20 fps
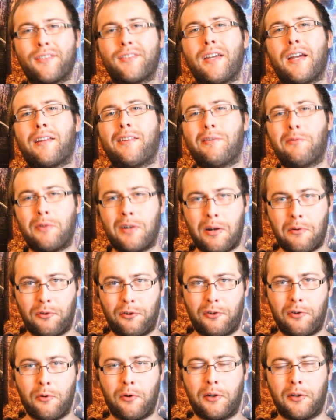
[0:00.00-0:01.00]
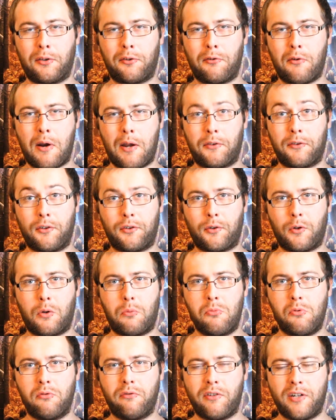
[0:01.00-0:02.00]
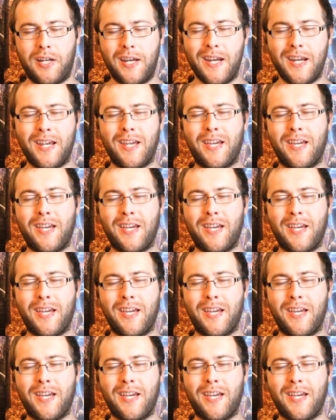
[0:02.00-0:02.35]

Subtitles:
exactly what I was doing throughout this whole movie.